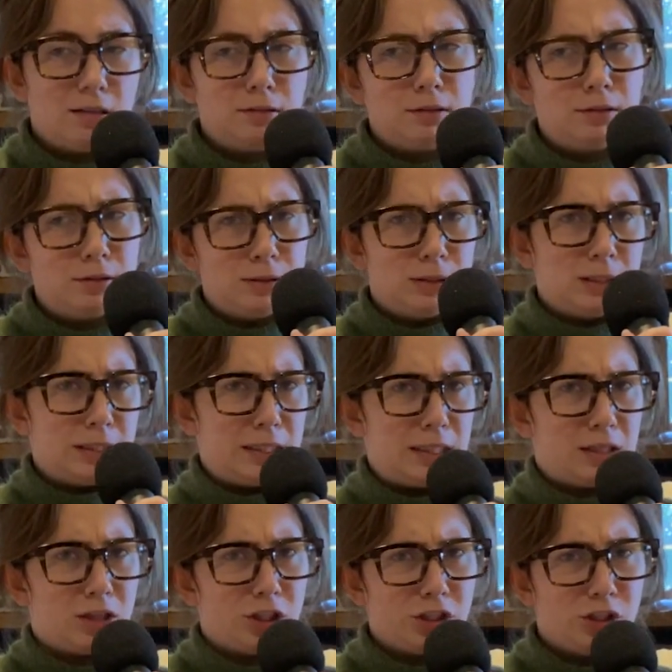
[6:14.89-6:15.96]
oh,
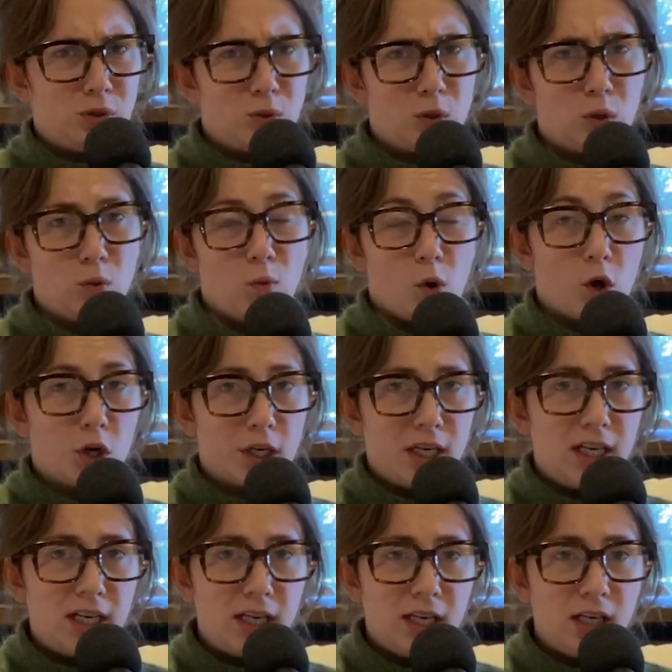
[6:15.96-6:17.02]
like, aren't you a little
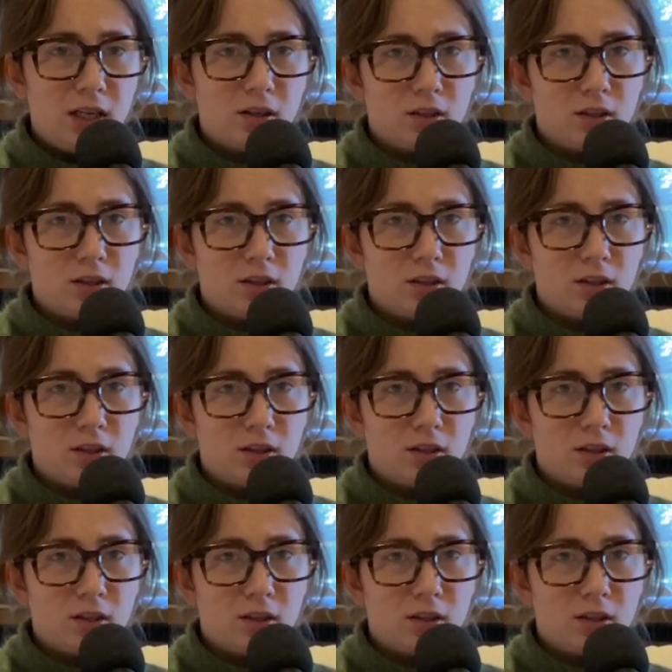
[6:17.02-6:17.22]
worried?